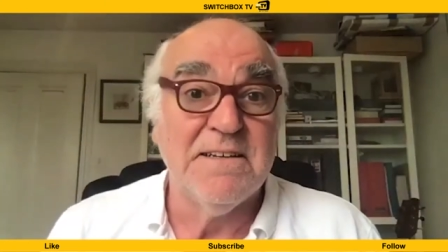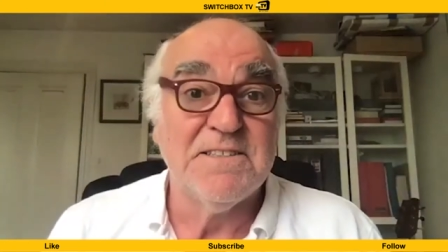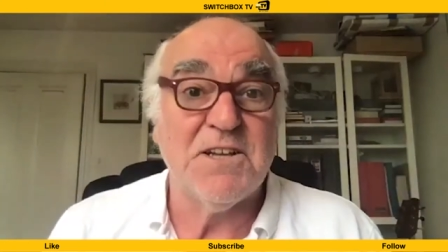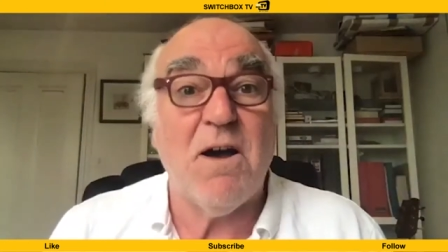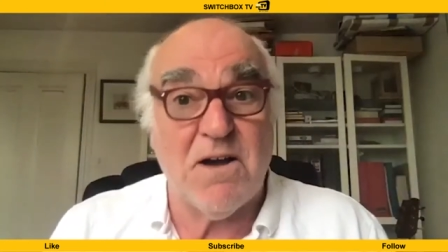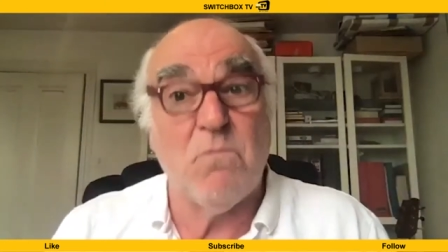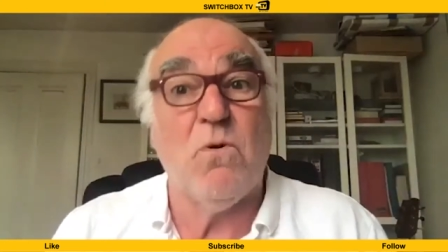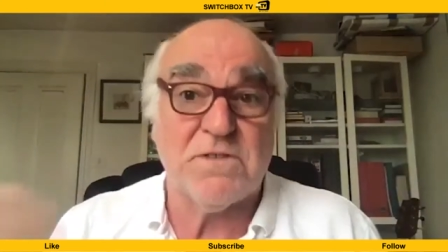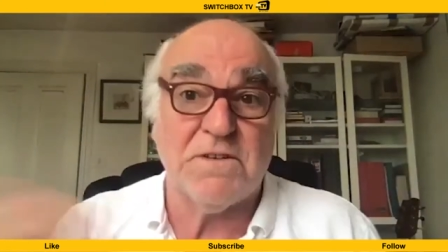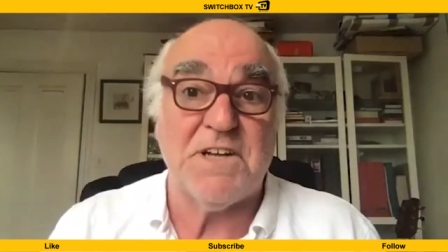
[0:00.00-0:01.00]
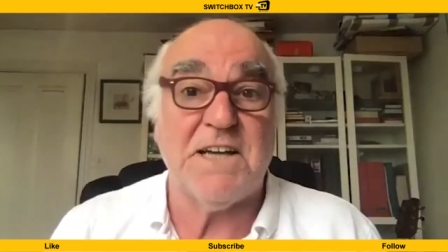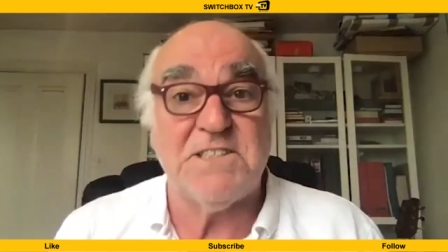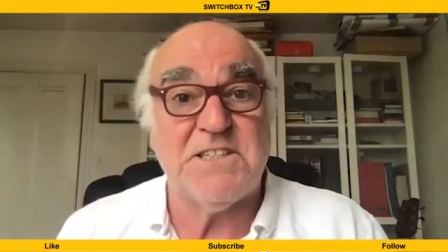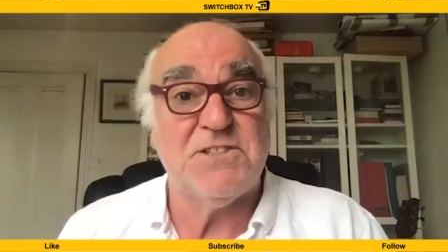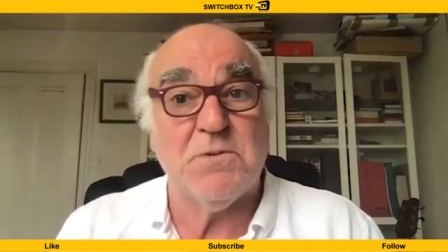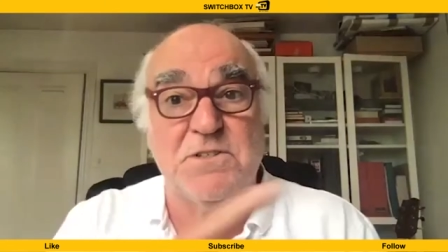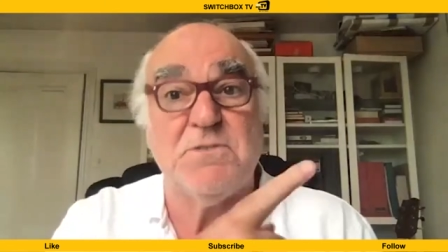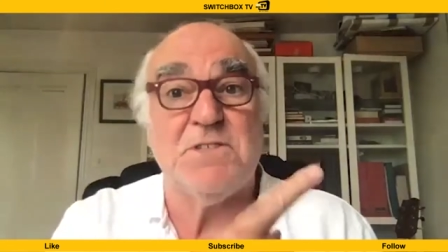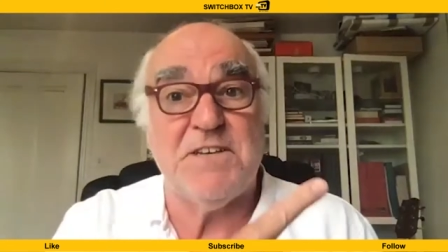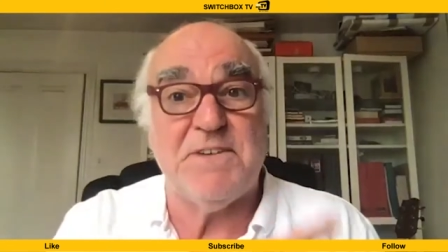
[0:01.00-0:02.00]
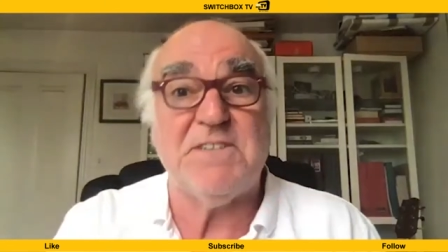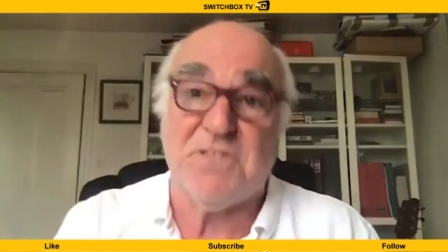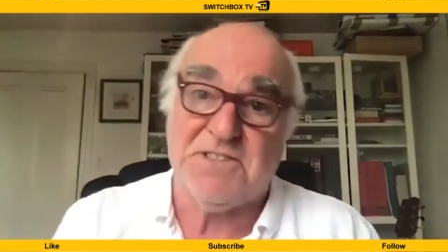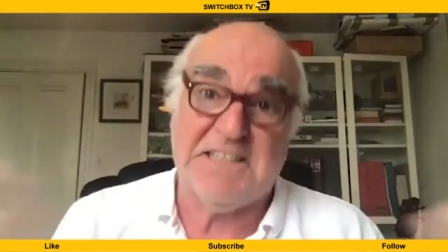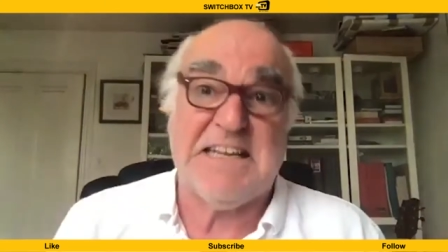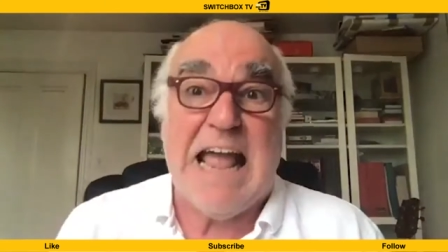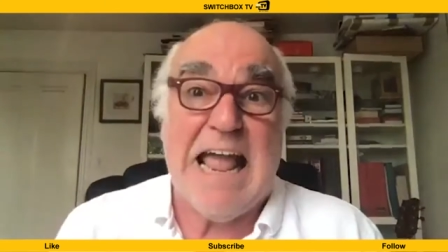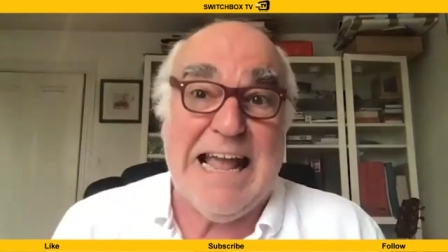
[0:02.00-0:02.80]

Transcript: So I walked off stage. He said, "Do you want to do a TV show?" I said, "Yeah."